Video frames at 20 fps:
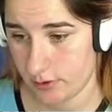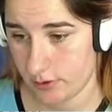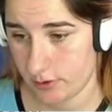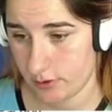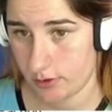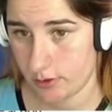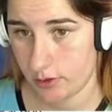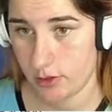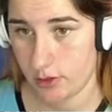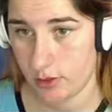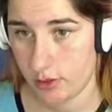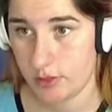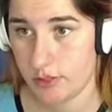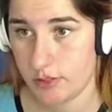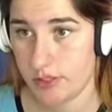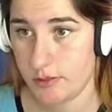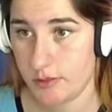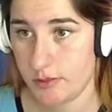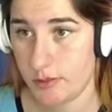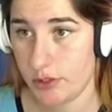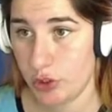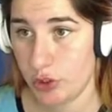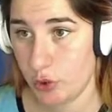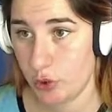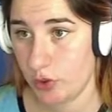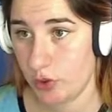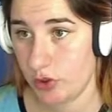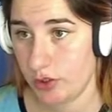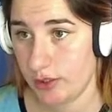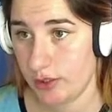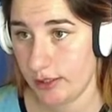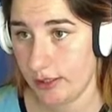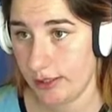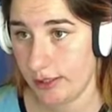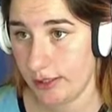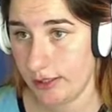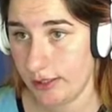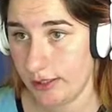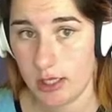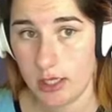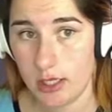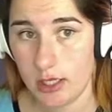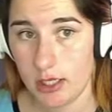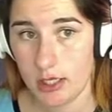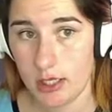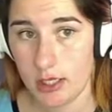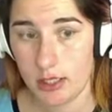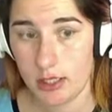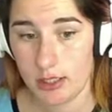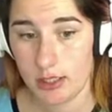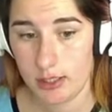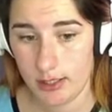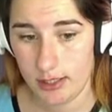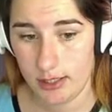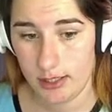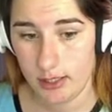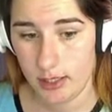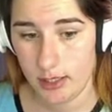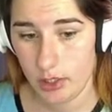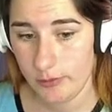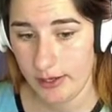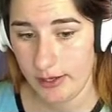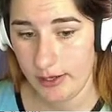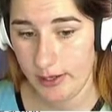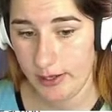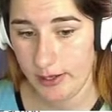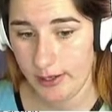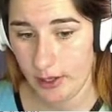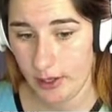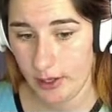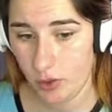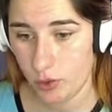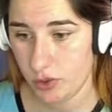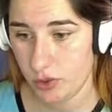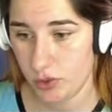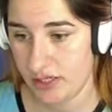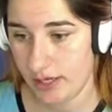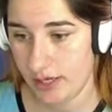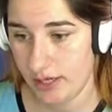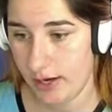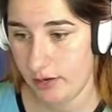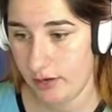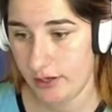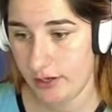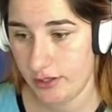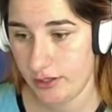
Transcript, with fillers: So this is what you look like. Can I go back out, or did I already screw this up?